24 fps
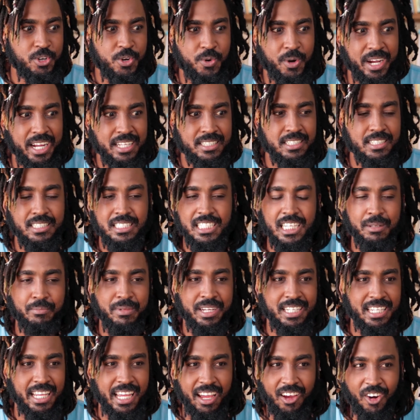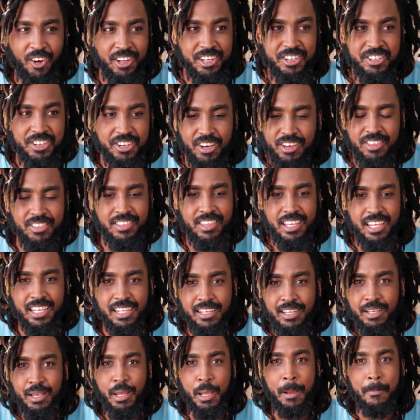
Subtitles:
no entertainment, or nothing,